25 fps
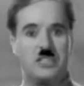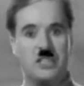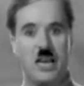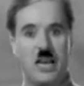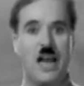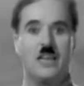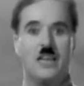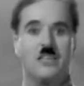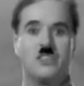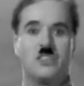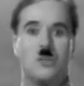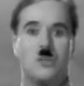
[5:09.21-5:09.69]

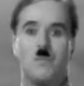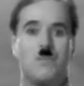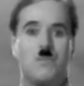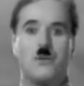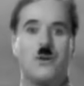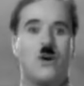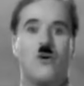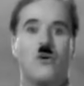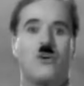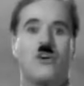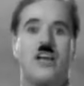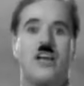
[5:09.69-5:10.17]
science and
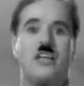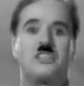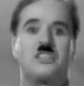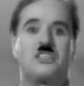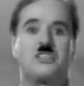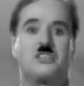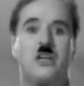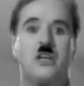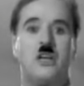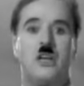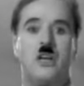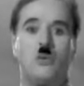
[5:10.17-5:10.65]
progress
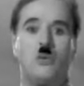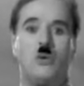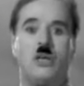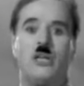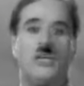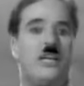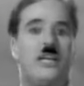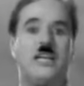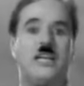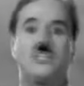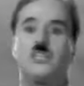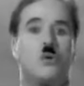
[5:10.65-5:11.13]

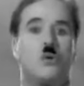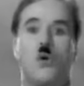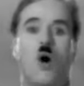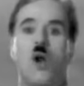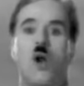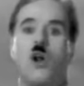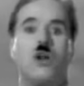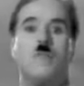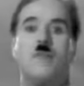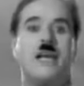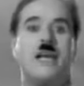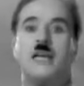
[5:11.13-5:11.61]
will lead to
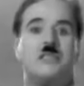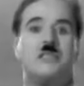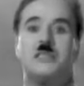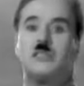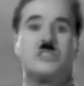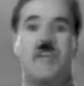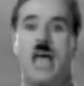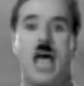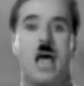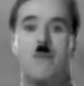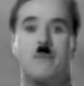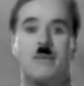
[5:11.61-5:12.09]
all
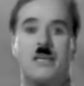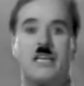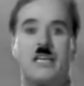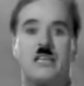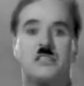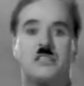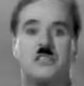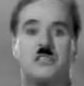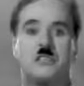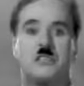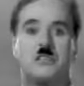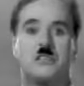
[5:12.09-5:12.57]
men's
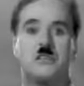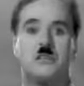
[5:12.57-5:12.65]
happiness.